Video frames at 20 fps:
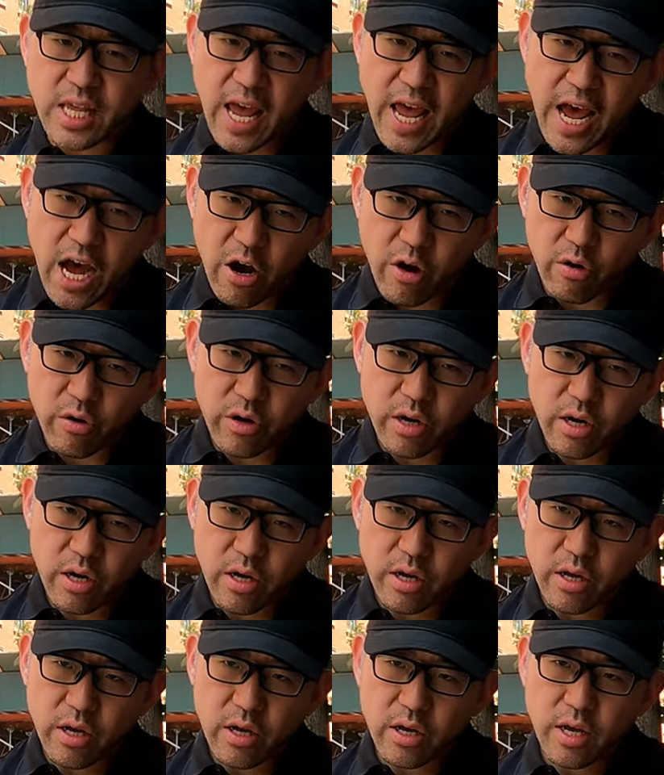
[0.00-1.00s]
down,
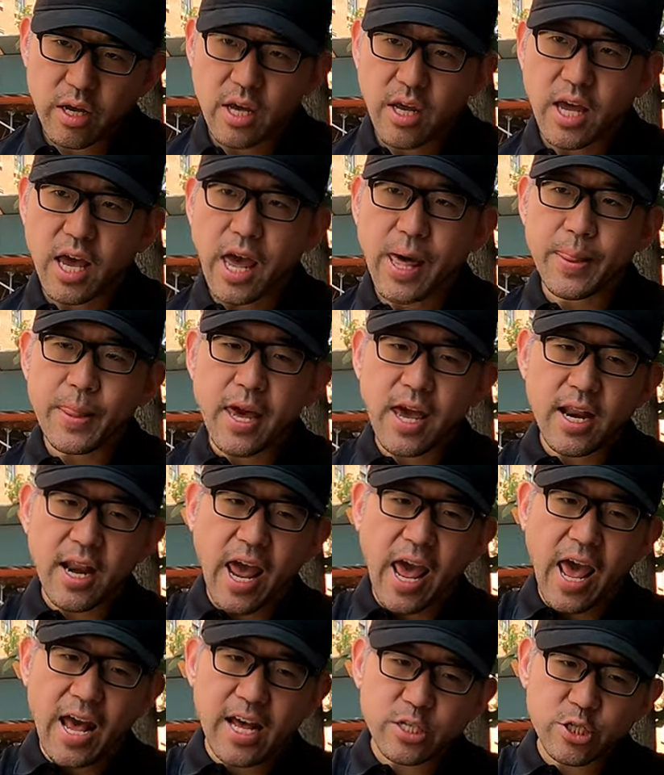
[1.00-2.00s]
and then
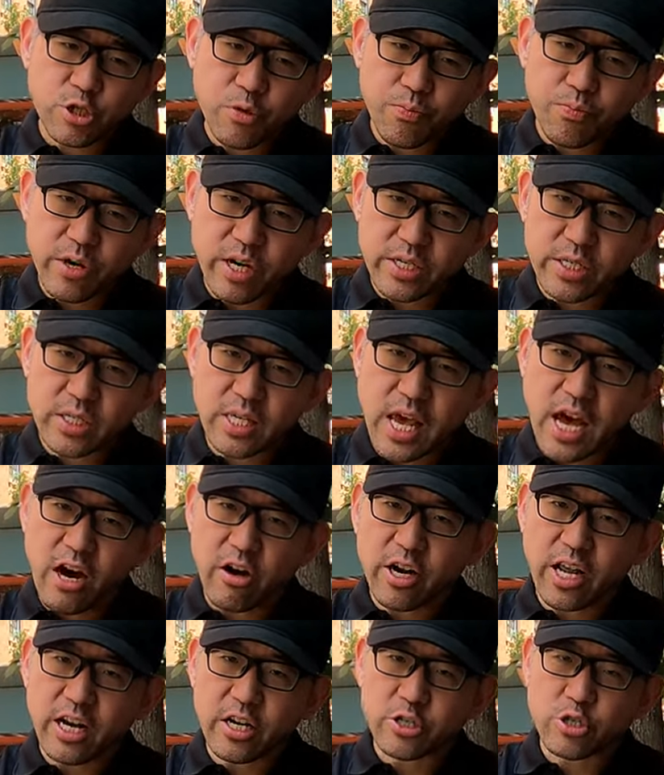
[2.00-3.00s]
as you press
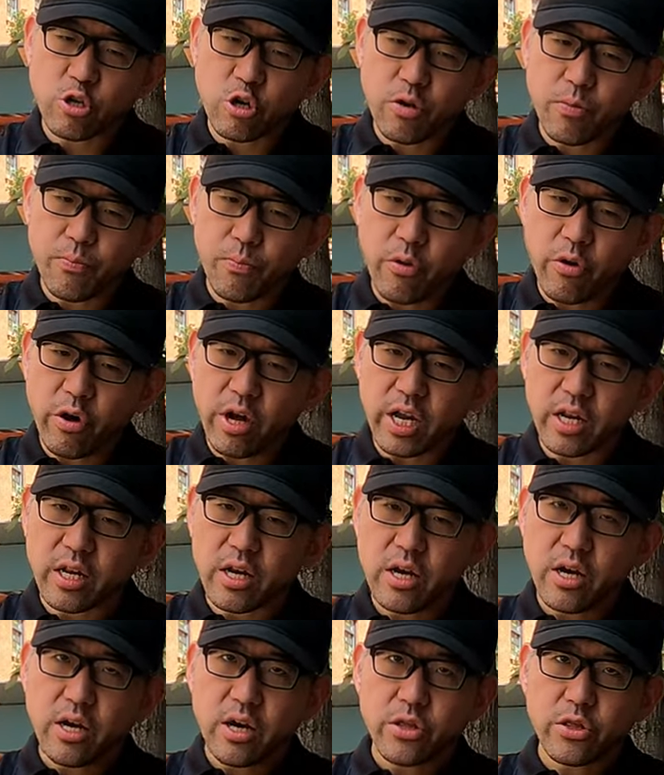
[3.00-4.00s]
down at a certain point,
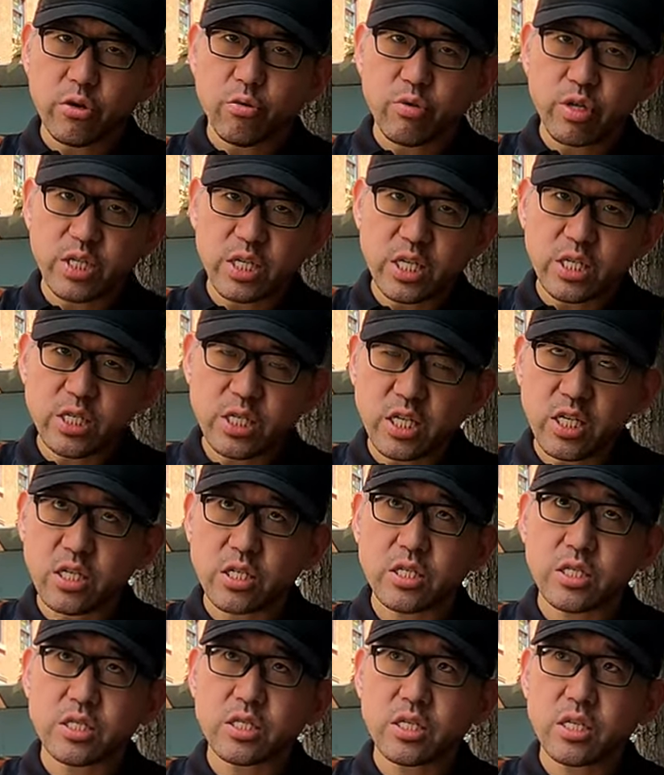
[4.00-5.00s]
the
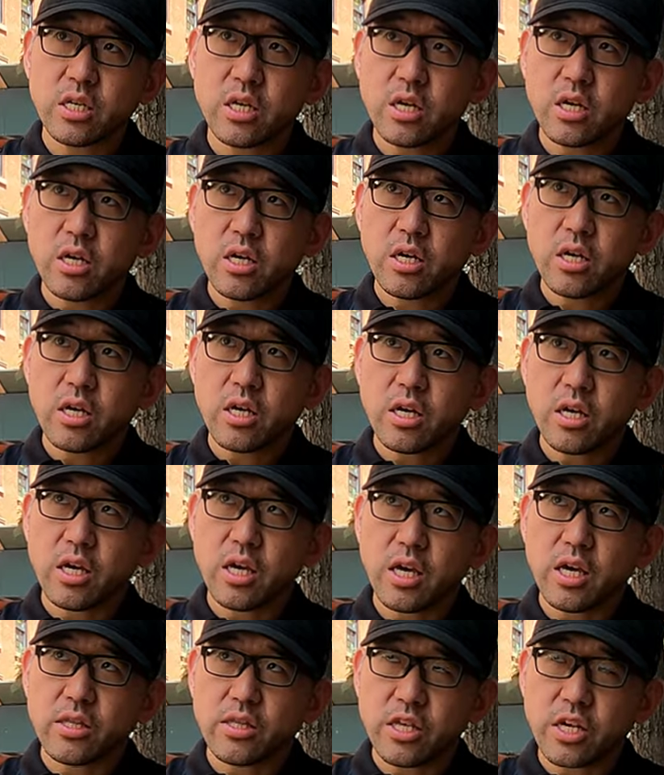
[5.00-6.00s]
resistance
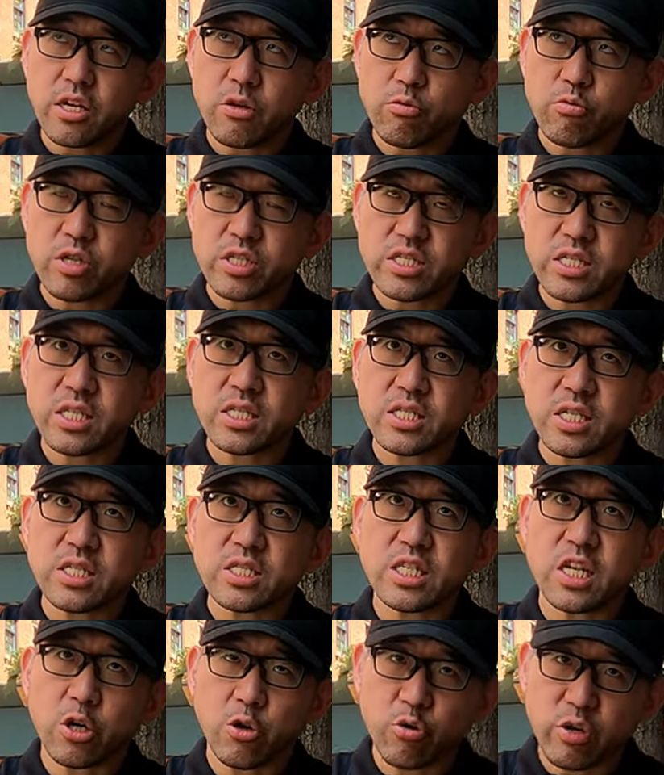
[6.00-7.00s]
the
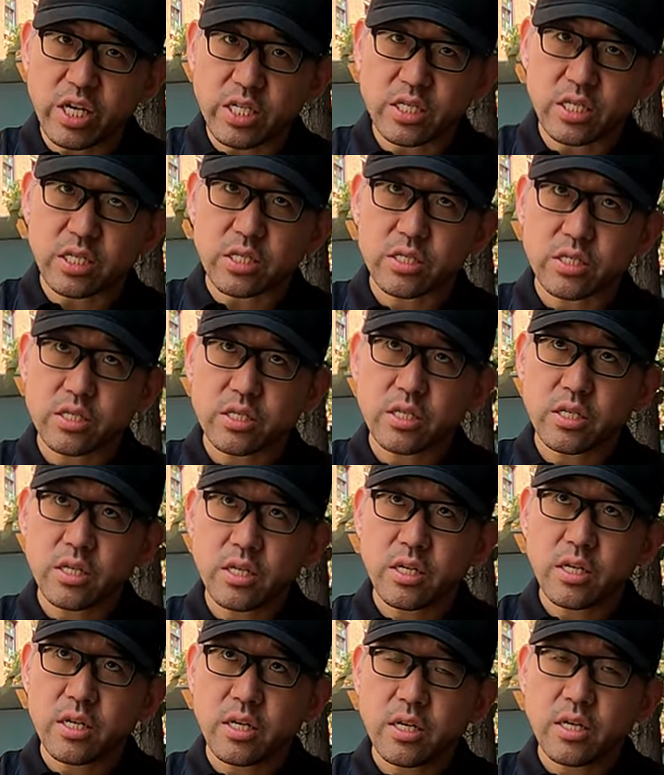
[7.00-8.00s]
resistance increases.
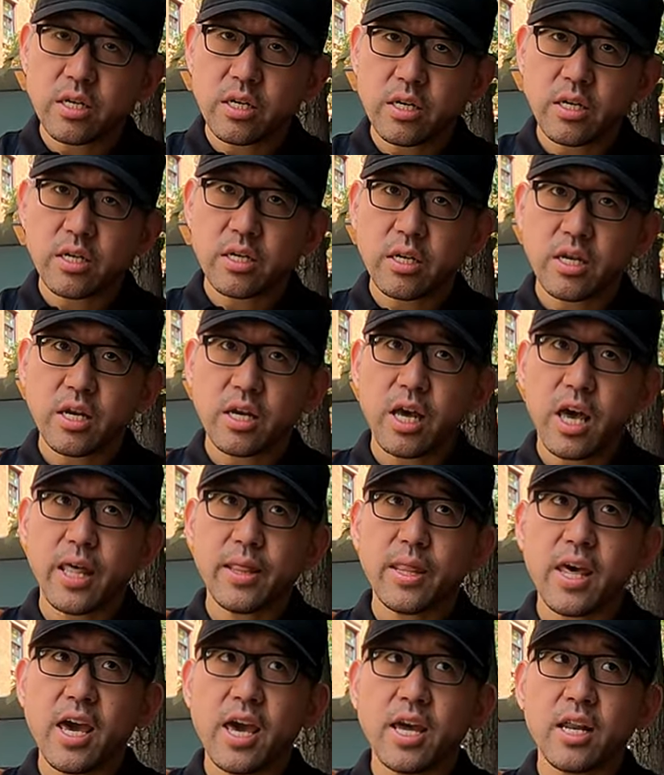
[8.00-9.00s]

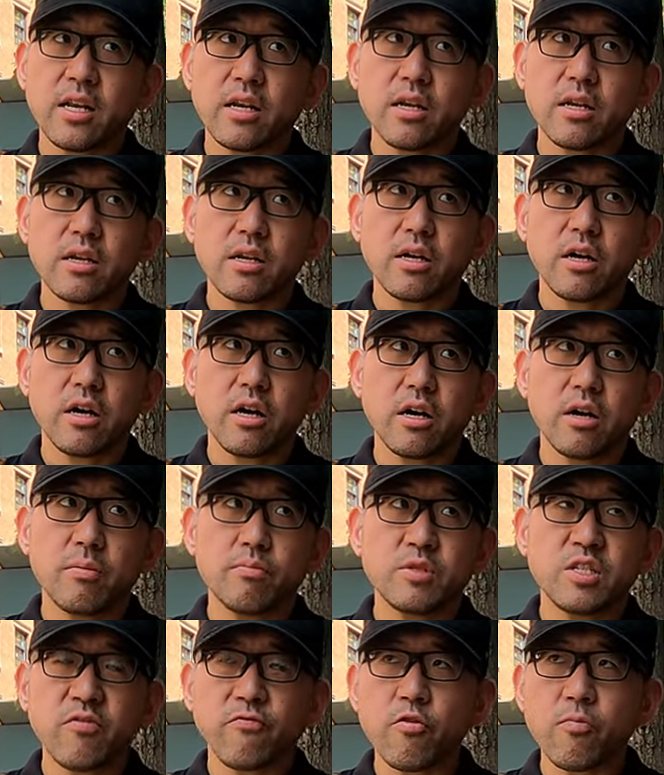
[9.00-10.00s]
And then
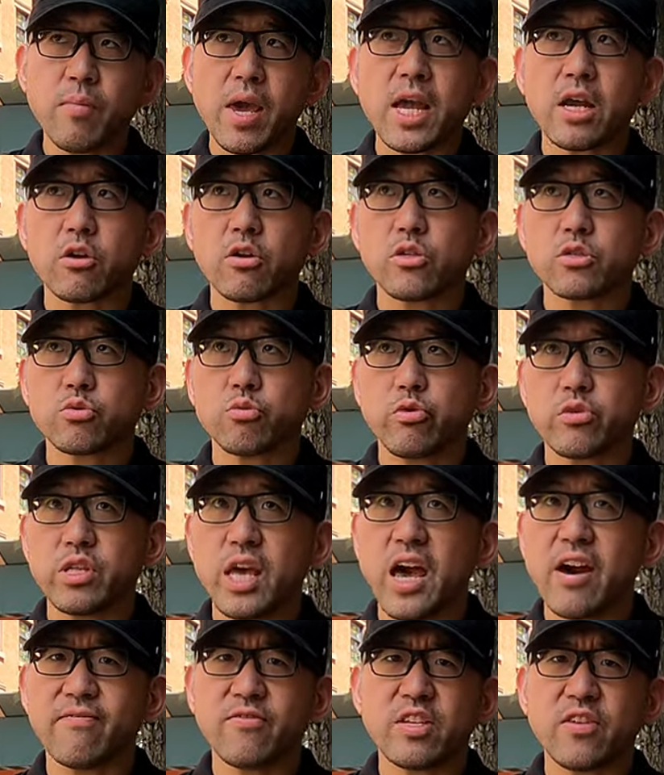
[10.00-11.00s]
um, different makers will
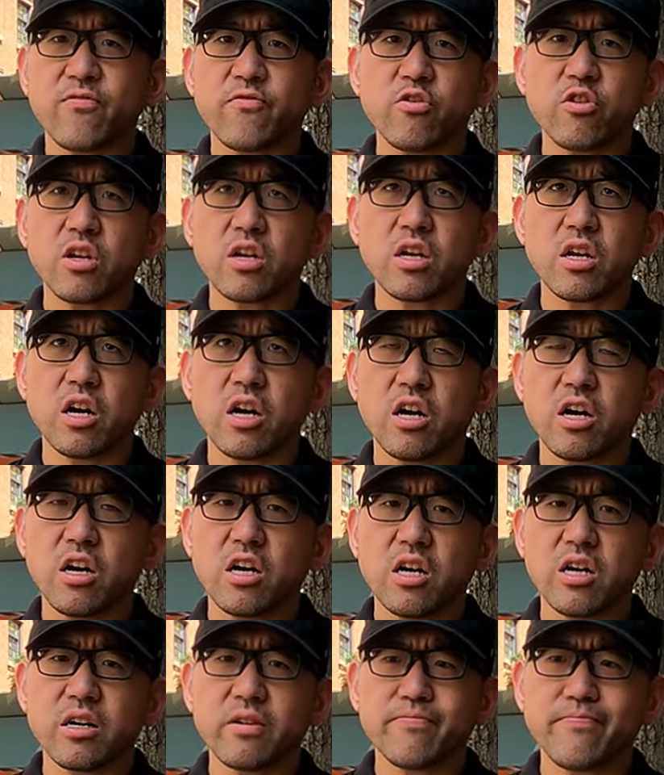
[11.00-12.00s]
have different
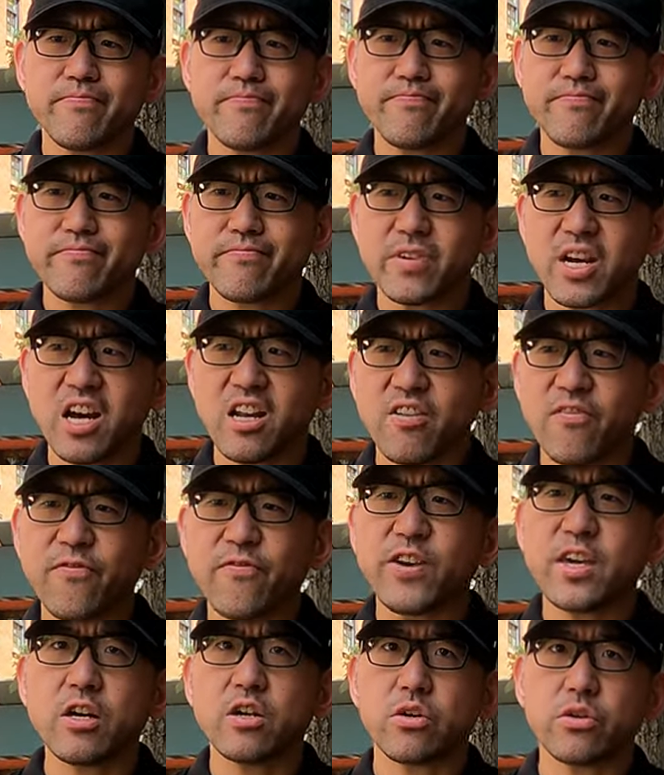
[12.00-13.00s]
uh, kind
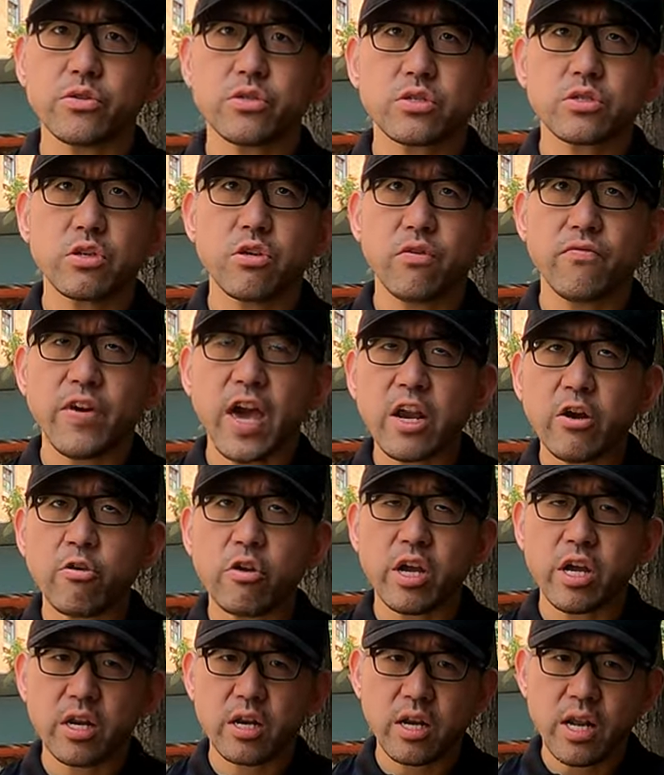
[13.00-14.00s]
of feels. So
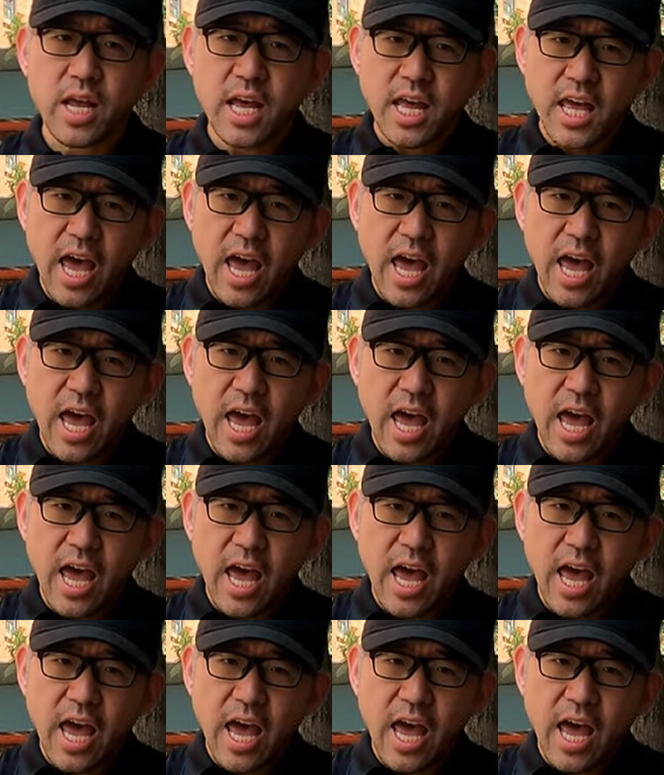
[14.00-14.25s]
veteran,